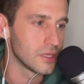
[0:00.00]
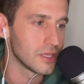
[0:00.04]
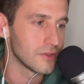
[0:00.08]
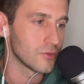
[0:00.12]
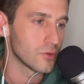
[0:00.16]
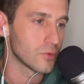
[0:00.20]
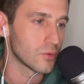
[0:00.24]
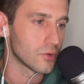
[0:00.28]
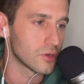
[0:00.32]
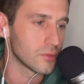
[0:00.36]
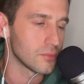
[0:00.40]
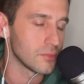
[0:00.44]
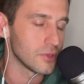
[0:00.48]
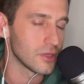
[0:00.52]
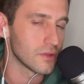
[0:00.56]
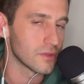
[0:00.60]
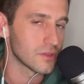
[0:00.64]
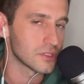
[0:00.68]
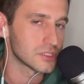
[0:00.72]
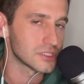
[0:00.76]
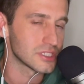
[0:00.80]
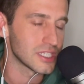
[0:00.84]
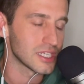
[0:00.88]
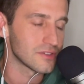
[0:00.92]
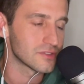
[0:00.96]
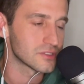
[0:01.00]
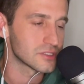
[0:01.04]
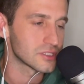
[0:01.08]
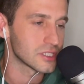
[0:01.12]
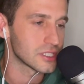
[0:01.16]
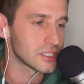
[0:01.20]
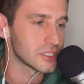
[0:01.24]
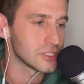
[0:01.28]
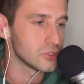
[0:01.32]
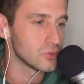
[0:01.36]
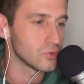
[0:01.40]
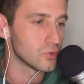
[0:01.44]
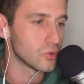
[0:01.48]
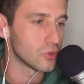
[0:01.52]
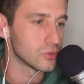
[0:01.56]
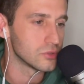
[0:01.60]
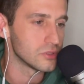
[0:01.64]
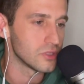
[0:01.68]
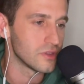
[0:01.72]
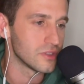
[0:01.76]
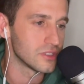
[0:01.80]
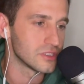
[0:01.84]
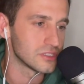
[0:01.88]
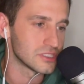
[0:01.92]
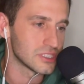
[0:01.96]
if you want to be on the safe side, you
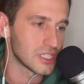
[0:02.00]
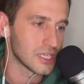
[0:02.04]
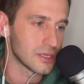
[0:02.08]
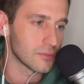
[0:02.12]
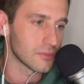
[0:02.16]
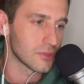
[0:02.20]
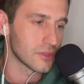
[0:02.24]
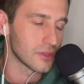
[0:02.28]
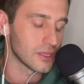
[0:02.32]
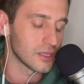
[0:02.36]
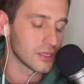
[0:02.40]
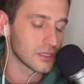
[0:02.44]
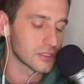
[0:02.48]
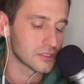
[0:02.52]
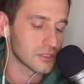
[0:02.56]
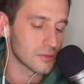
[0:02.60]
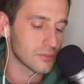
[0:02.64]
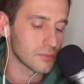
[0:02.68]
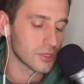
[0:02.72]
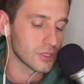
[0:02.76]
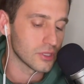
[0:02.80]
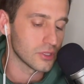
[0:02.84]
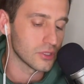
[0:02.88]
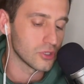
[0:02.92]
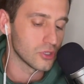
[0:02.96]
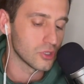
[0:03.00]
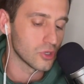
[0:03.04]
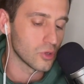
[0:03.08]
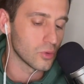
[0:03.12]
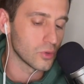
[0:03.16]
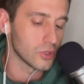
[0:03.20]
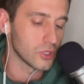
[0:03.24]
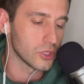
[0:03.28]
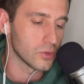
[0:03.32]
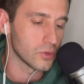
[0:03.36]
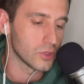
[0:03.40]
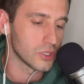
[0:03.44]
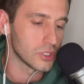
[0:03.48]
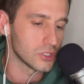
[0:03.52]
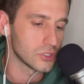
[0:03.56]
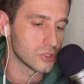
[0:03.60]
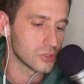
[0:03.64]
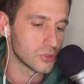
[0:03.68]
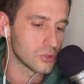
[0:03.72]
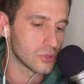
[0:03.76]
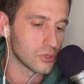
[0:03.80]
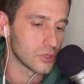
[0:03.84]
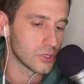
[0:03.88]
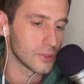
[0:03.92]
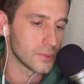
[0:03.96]
order the same thing, something you know you
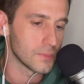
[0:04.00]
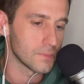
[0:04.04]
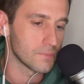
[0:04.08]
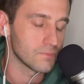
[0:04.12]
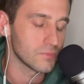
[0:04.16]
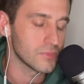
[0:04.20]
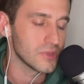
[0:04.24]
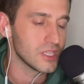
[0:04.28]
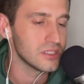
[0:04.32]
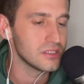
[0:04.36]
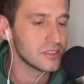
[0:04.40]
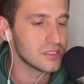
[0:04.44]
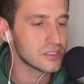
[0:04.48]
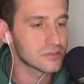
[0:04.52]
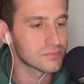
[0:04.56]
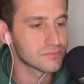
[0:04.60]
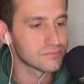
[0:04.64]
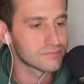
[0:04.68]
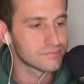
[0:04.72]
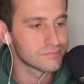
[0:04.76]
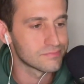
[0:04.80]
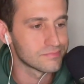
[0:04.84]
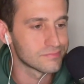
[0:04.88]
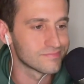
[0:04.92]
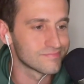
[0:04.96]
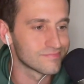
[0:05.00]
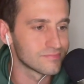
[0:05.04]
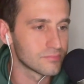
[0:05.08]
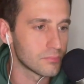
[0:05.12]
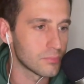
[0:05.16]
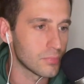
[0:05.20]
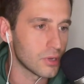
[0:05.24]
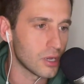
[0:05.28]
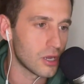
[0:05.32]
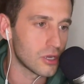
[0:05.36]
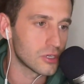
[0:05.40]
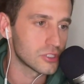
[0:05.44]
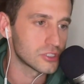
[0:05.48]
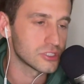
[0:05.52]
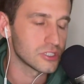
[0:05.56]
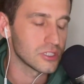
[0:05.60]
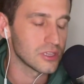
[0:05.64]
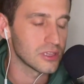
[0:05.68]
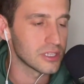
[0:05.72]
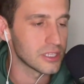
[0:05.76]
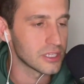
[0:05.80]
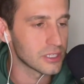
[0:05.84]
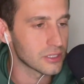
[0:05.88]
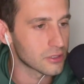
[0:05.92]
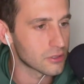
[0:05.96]
enjoy. This is
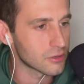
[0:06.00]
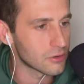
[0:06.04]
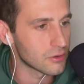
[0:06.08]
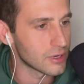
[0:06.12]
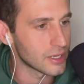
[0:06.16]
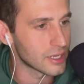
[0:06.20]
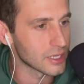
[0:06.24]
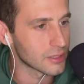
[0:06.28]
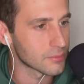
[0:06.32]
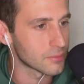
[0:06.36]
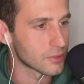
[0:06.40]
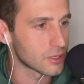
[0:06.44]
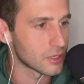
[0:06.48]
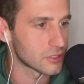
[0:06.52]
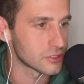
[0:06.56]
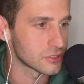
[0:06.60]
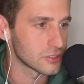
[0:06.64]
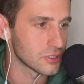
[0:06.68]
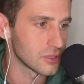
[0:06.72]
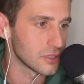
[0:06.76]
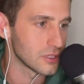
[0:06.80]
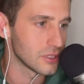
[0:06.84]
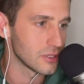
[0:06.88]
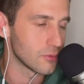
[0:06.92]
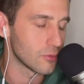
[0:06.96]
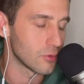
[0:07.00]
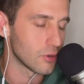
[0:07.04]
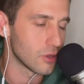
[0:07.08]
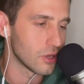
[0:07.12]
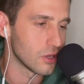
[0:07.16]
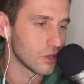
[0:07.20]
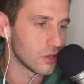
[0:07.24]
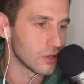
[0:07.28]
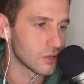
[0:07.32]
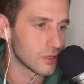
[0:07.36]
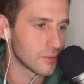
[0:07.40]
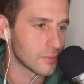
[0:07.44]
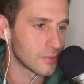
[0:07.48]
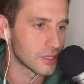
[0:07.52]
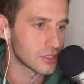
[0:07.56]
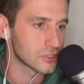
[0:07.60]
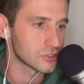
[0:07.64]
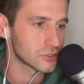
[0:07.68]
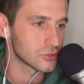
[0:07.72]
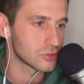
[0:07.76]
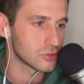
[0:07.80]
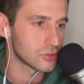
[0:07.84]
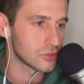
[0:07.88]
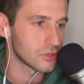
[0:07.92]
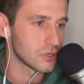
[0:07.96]
partially correct, partially wrong, I'm not
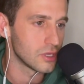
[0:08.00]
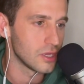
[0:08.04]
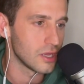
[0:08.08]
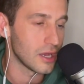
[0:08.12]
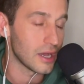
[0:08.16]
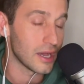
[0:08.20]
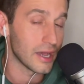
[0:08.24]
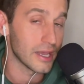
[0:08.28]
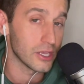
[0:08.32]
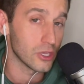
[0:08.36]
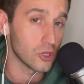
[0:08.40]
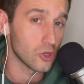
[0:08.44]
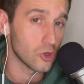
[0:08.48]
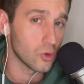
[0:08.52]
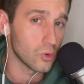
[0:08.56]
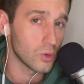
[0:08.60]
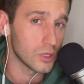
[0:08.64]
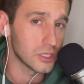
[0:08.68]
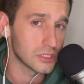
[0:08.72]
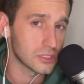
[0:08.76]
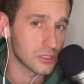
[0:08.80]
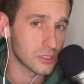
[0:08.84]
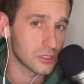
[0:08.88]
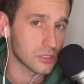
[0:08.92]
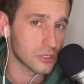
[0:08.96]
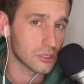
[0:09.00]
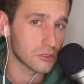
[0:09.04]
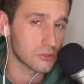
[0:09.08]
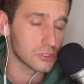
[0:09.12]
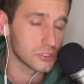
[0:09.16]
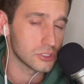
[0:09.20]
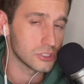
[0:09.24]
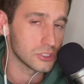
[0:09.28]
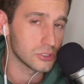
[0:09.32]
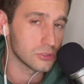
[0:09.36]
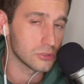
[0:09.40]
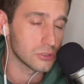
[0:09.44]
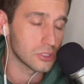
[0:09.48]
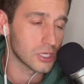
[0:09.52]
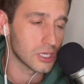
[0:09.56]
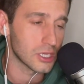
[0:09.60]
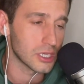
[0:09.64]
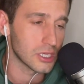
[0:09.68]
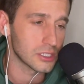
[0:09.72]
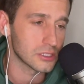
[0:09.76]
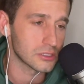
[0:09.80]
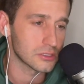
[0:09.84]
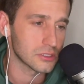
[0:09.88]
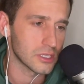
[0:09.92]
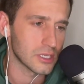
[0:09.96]
sure. I always encourage you
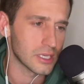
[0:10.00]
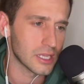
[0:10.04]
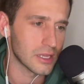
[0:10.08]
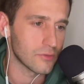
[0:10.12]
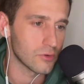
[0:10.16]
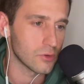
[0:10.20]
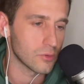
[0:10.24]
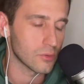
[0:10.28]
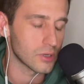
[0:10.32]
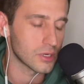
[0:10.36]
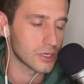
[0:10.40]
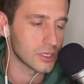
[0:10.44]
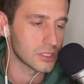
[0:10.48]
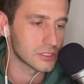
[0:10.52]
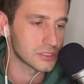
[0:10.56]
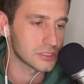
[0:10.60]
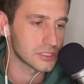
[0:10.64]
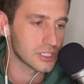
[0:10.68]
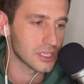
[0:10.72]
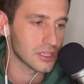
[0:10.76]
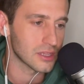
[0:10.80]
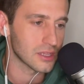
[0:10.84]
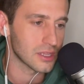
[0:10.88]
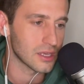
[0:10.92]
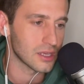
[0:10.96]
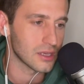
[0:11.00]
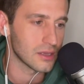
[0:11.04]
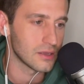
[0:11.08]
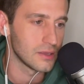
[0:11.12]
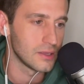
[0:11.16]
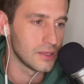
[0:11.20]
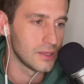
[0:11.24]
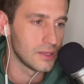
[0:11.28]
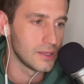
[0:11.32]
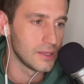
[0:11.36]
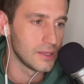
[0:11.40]
guys and everyone and say that